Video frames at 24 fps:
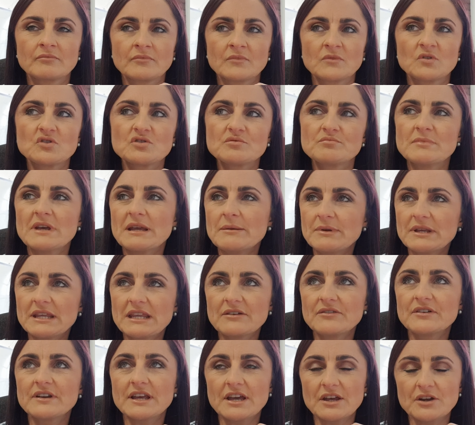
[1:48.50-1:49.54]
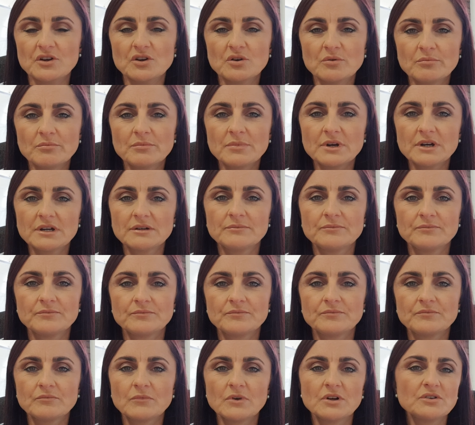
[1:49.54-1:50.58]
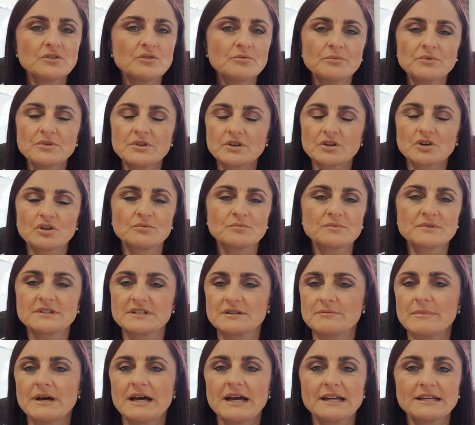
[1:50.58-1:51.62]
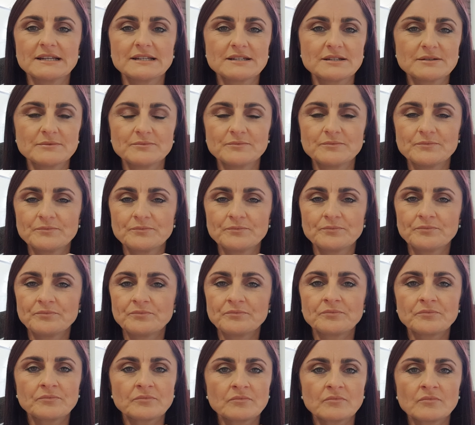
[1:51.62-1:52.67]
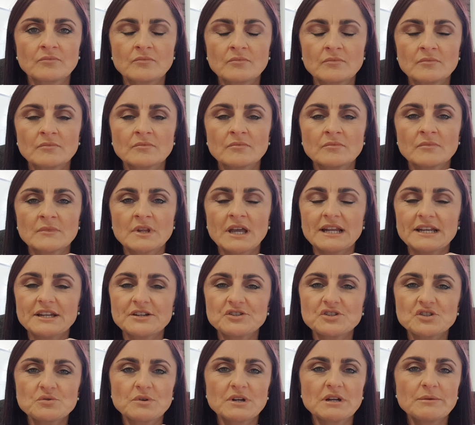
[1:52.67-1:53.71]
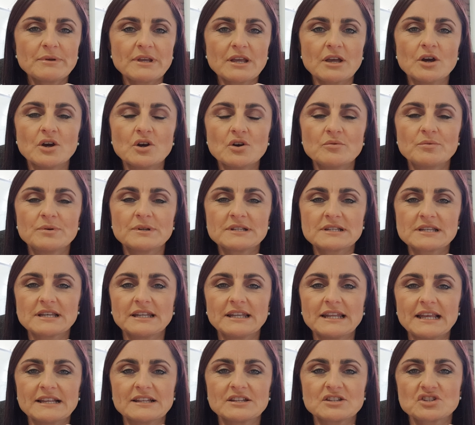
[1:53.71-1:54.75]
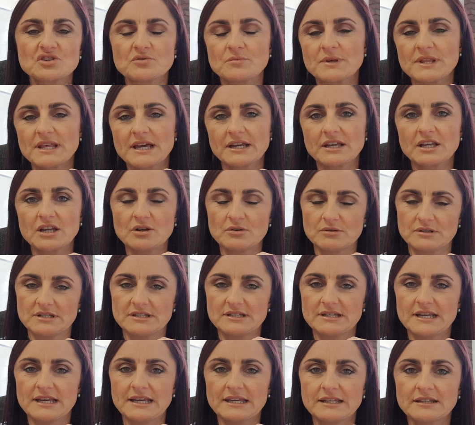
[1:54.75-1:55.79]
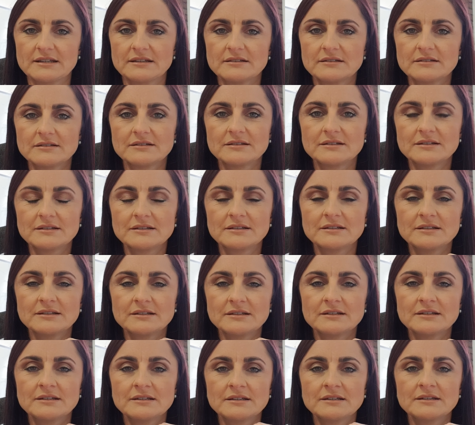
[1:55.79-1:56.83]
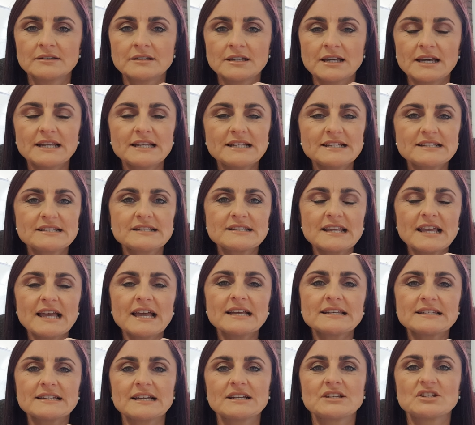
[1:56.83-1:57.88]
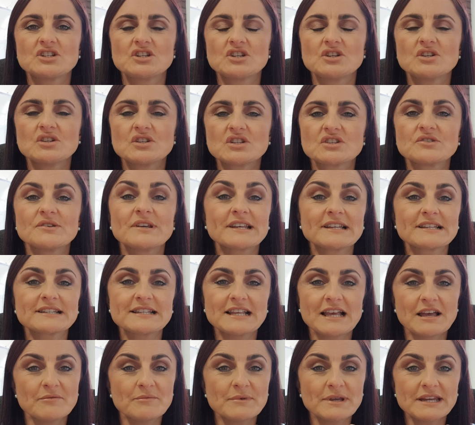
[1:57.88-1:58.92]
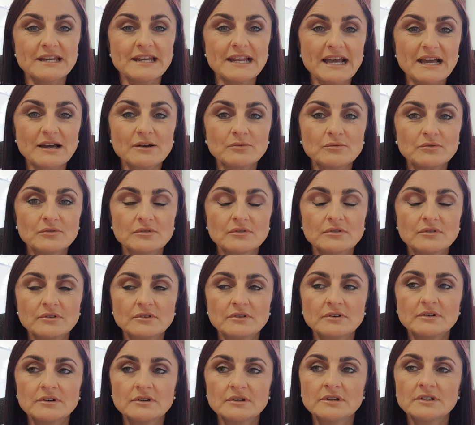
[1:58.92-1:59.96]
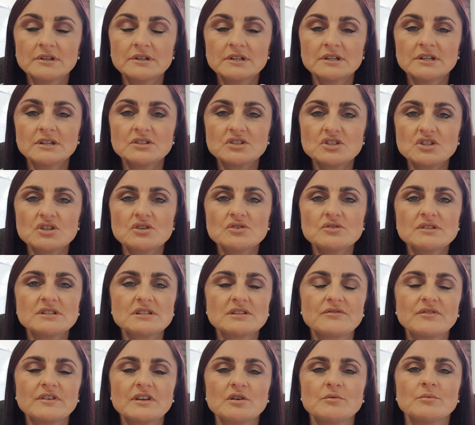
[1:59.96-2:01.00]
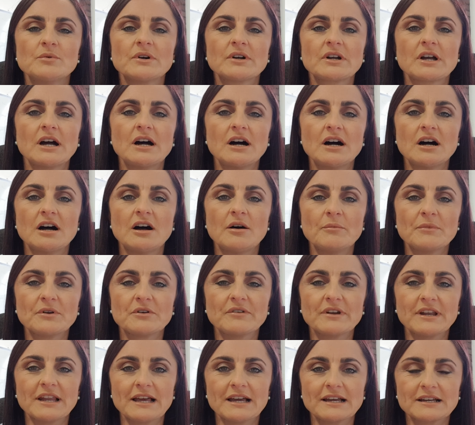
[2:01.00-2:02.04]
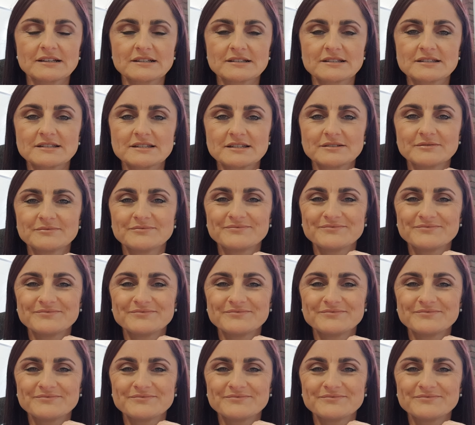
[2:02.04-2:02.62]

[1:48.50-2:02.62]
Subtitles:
Just maybe giving it a number, one number that comes to mind. And I just want to be open to letting some of that go today. And instead, I choose to accept me now, choosing to feel more calm and relaxed.